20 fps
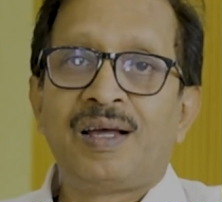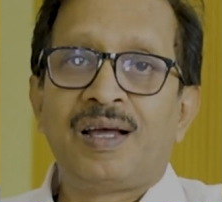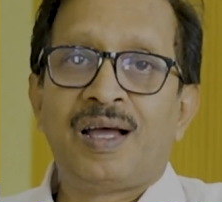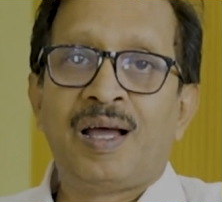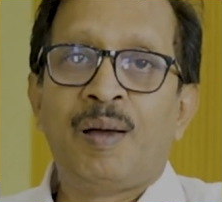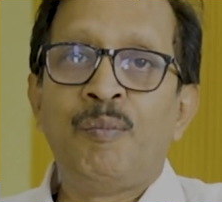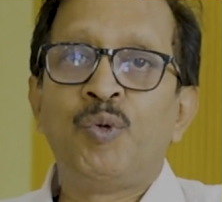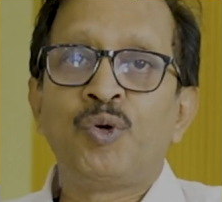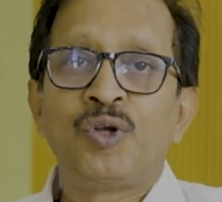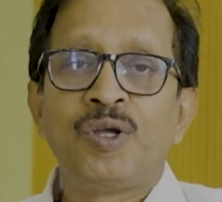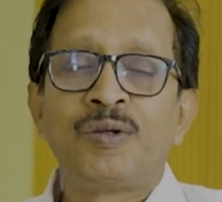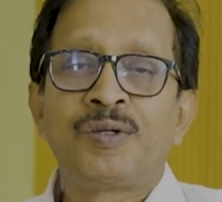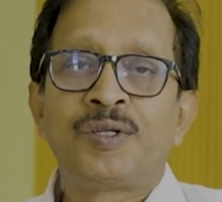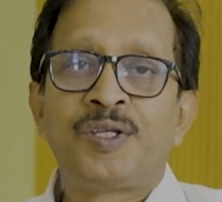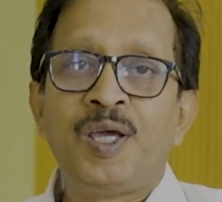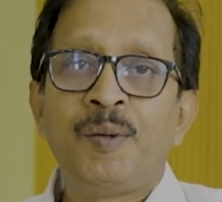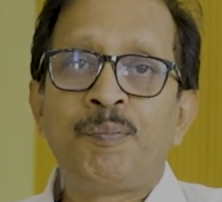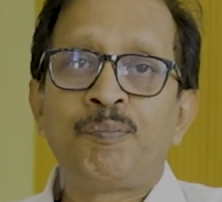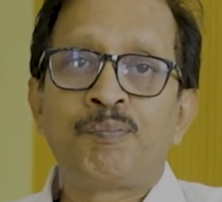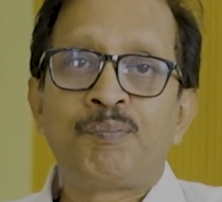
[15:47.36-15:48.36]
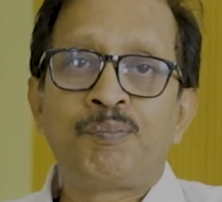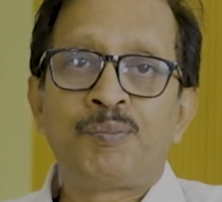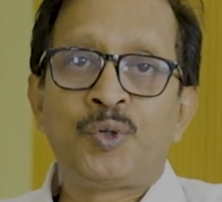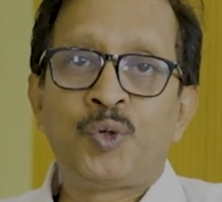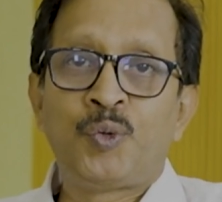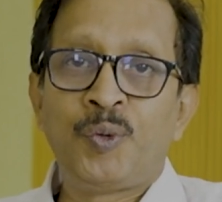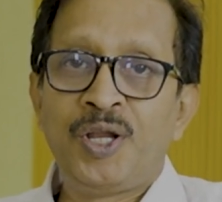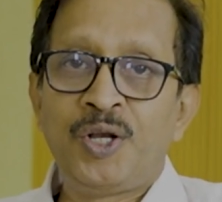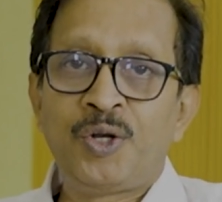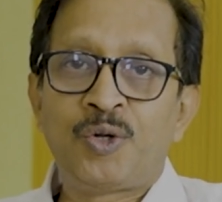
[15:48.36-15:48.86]
I'm looking keep
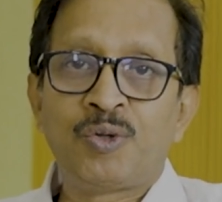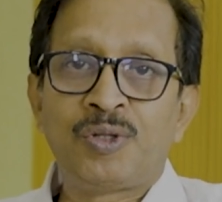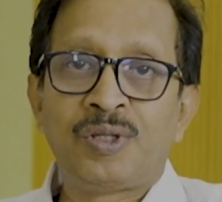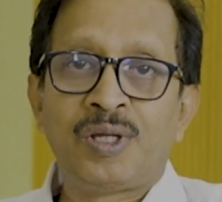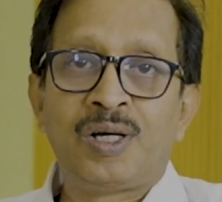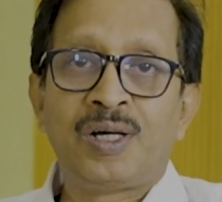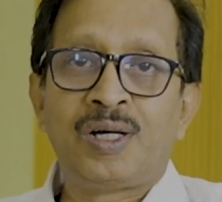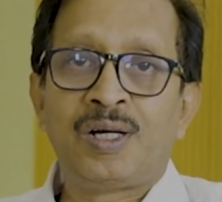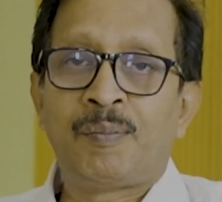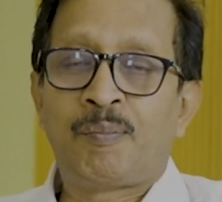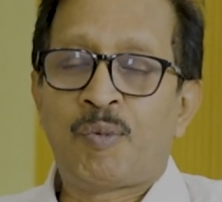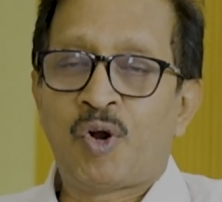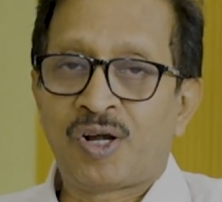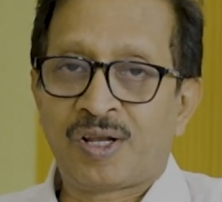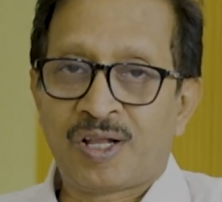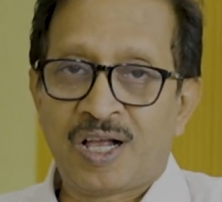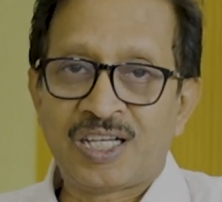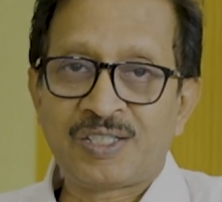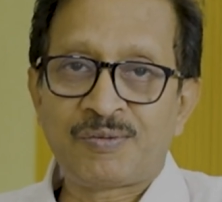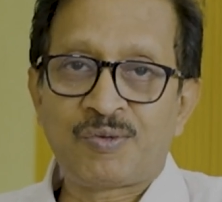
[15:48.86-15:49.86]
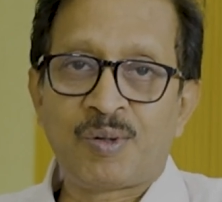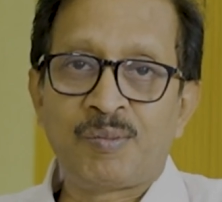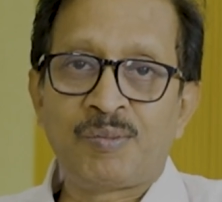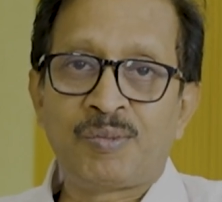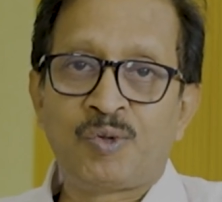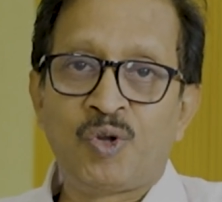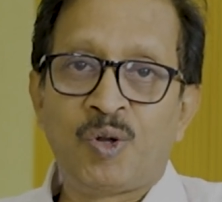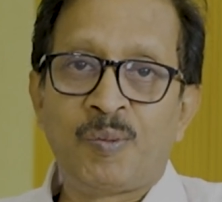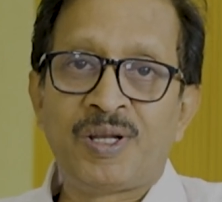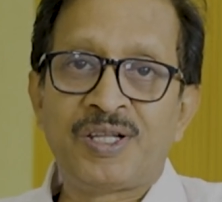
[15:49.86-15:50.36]
tuned to the podcast
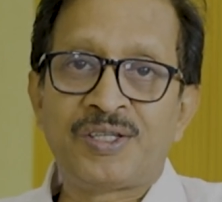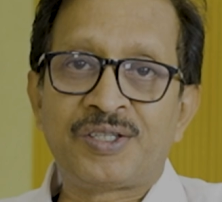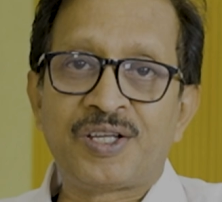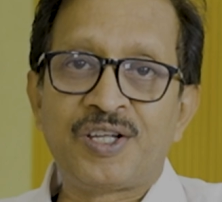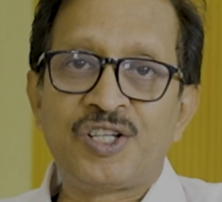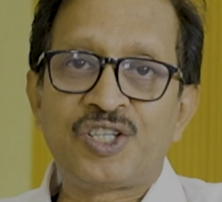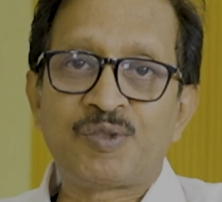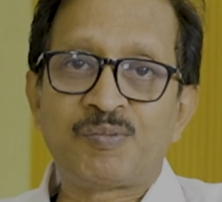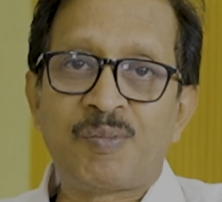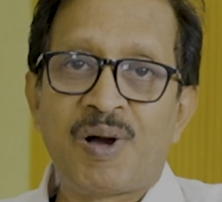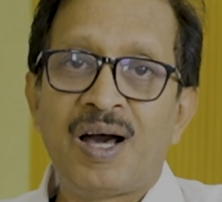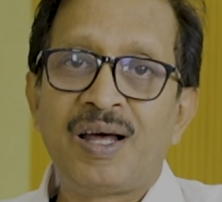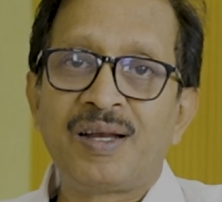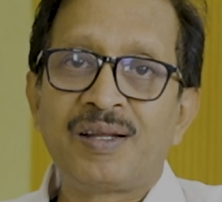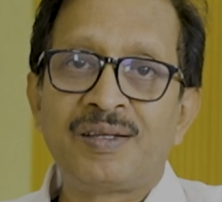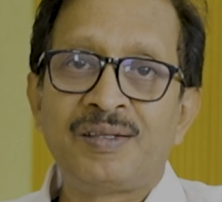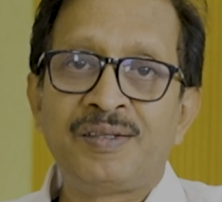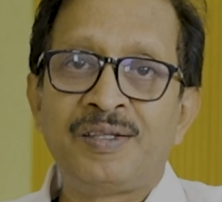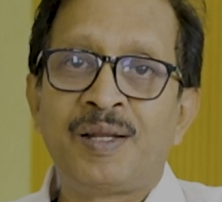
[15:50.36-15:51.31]
from Global Skills Park.